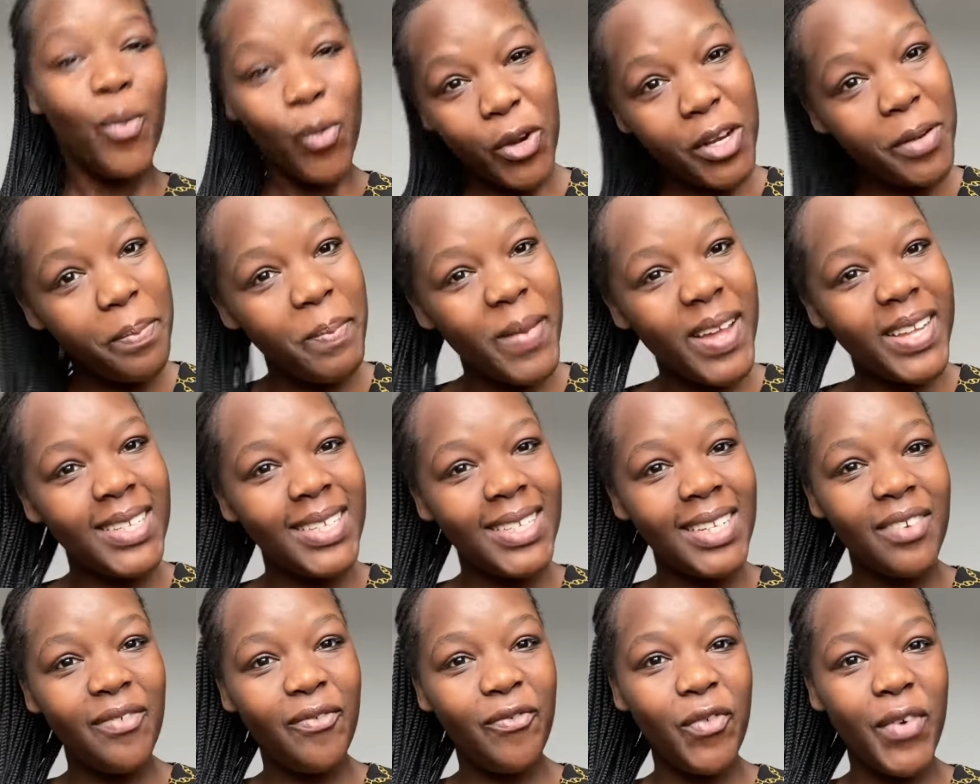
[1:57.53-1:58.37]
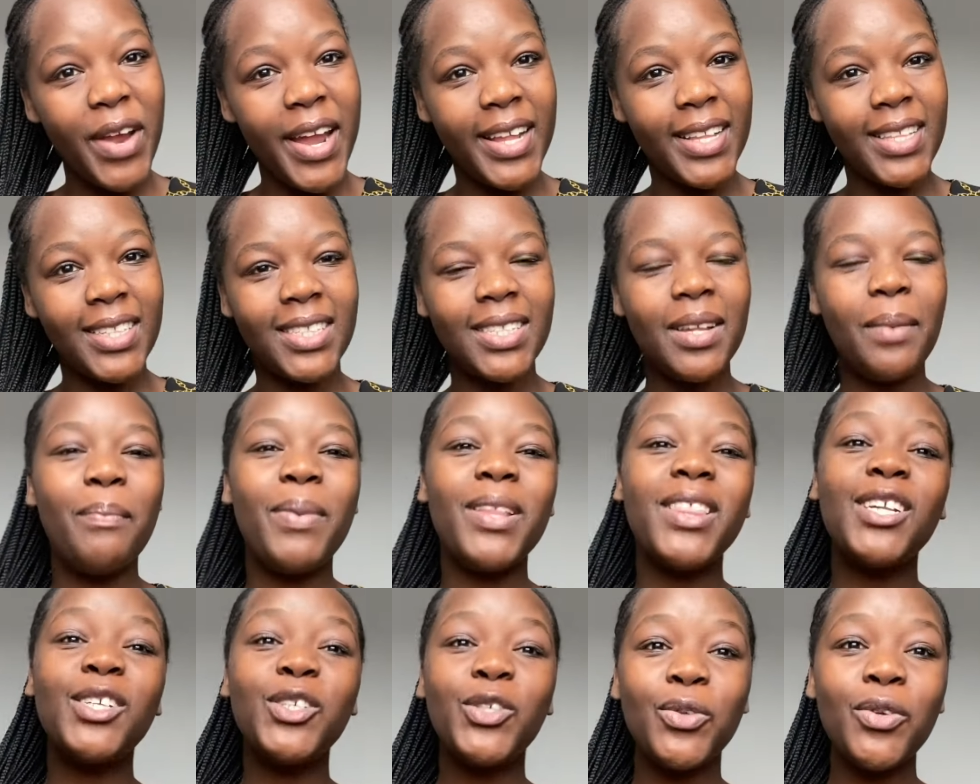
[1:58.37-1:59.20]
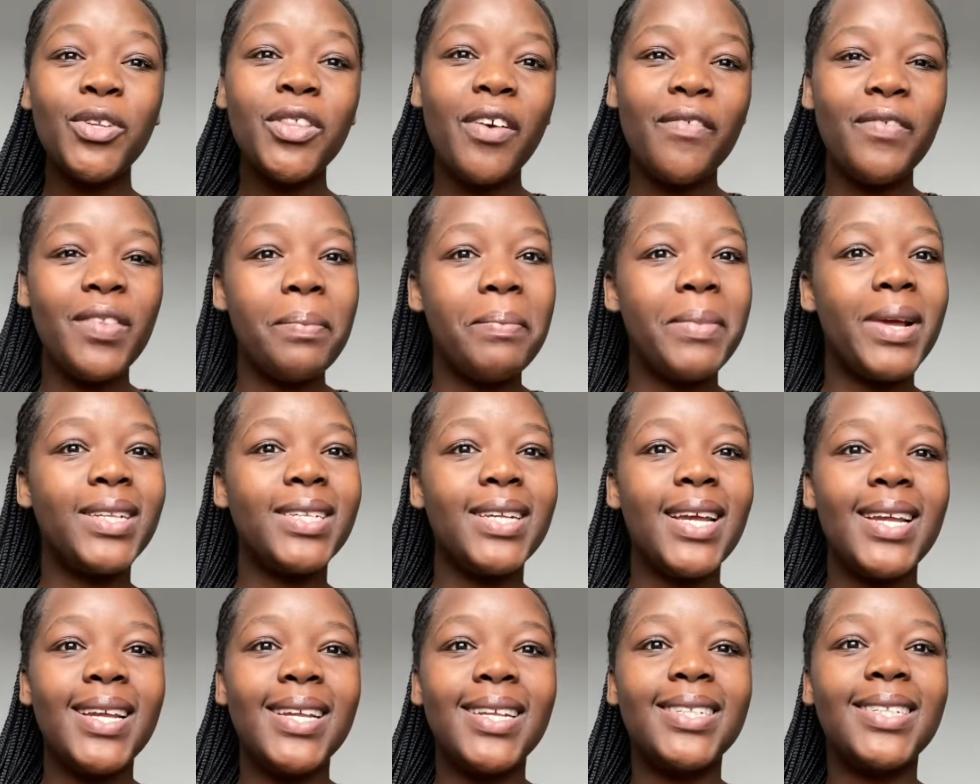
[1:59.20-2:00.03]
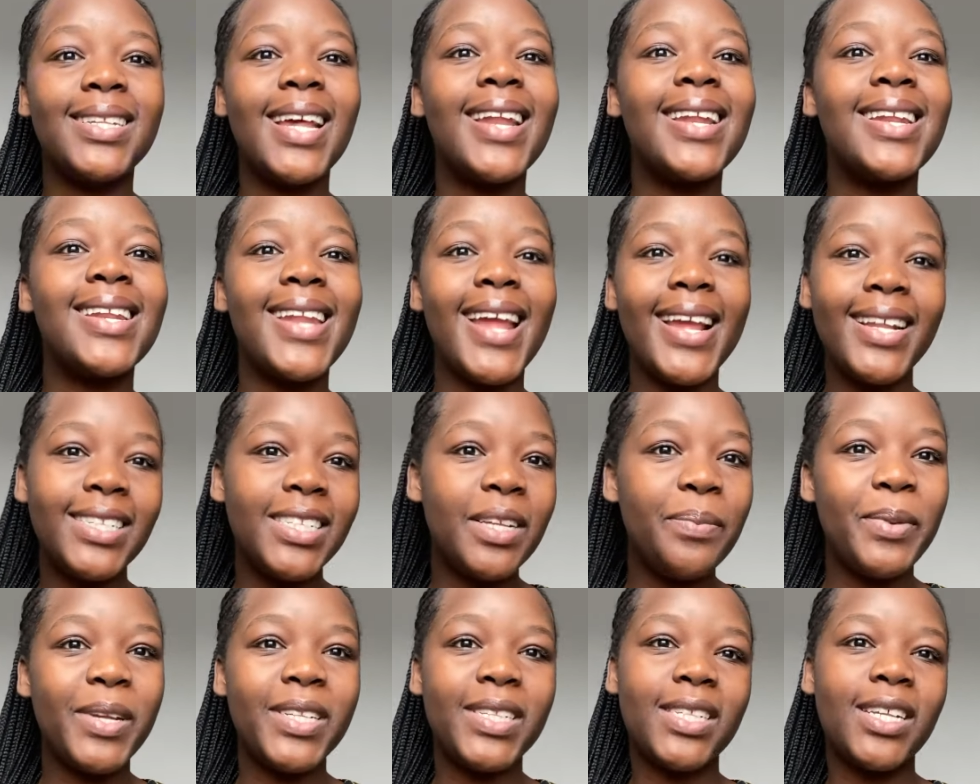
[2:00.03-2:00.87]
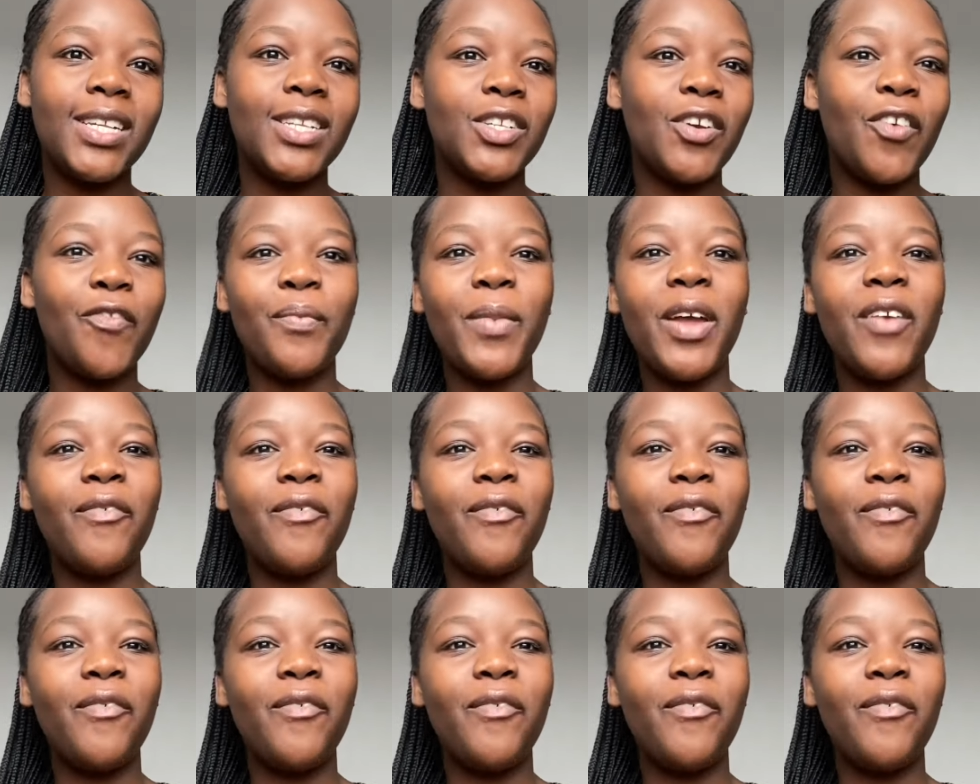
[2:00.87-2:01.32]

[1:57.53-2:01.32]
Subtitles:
Mention friends, but the truth of the matter is 90% of my